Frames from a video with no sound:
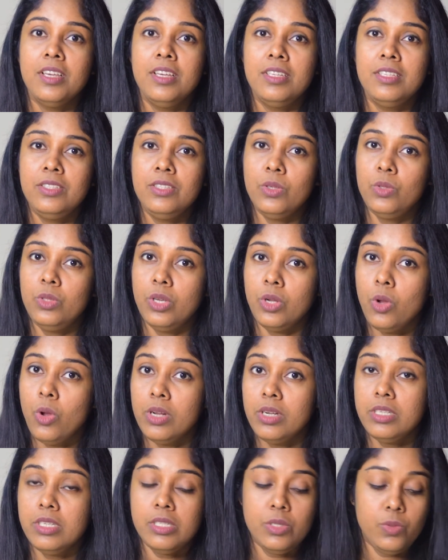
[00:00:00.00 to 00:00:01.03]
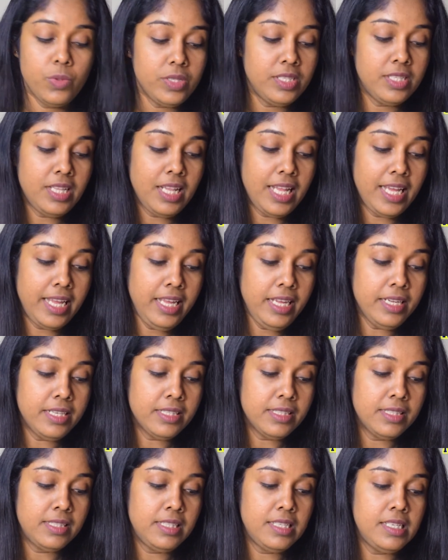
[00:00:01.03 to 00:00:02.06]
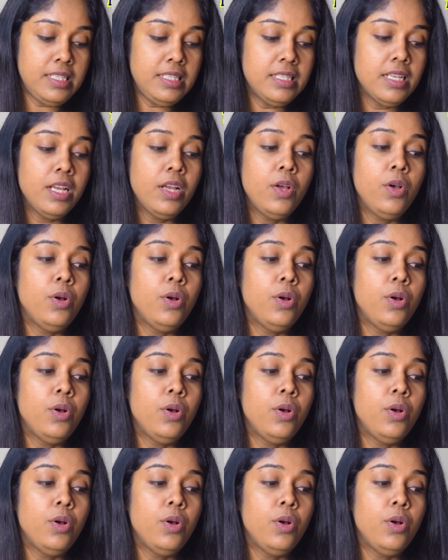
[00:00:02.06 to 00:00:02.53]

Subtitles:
So the context was like this.